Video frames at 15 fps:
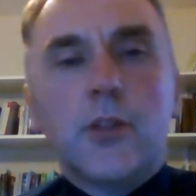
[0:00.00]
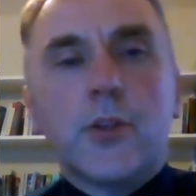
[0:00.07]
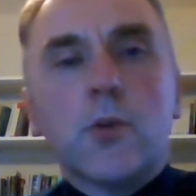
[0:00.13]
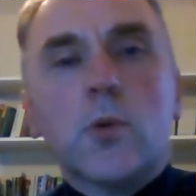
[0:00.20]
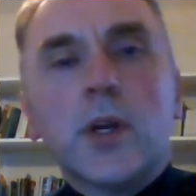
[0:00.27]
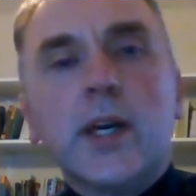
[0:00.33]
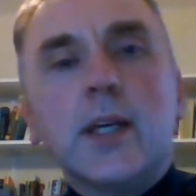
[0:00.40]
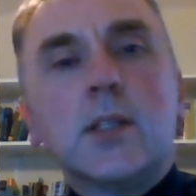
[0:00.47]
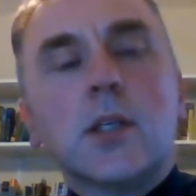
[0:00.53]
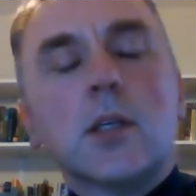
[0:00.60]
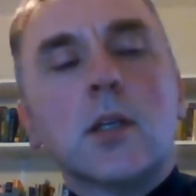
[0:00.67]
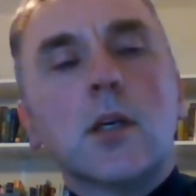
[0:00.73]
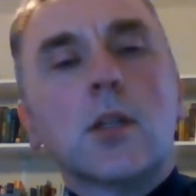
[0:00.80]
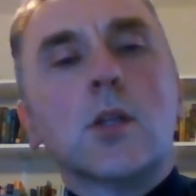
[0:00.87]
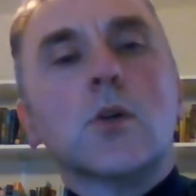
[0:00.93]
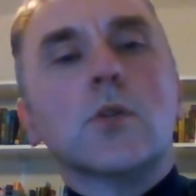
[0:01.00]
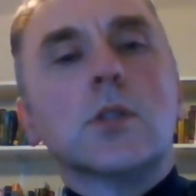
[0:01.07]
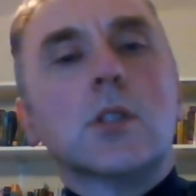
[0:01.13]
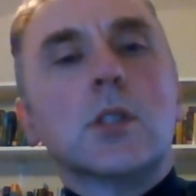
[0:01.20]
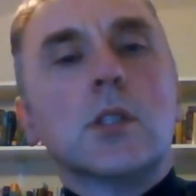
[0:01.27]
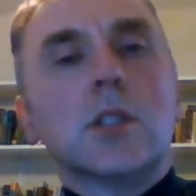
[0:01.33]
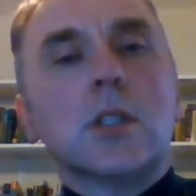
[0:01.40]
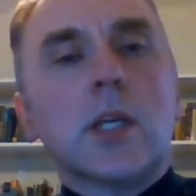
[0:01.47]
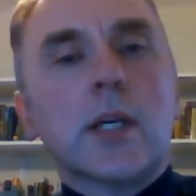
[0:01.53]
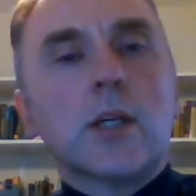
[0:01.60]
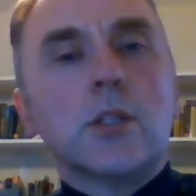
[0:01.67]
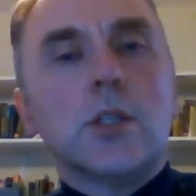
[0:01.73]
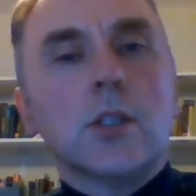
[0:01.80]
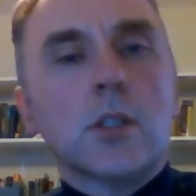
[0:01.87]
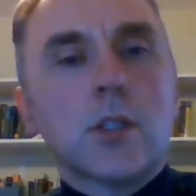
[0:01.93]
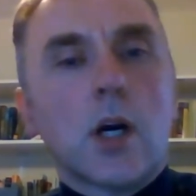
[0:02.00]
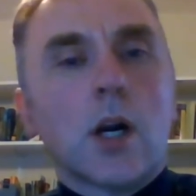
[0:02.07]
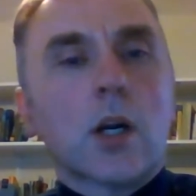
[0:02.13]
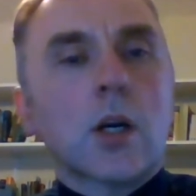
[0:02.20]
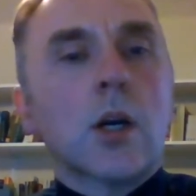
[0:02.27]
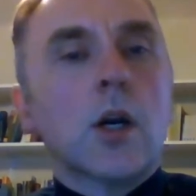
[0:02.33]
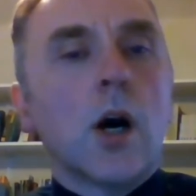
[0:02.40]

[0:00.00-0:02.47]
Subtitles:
"The reason those distinctions are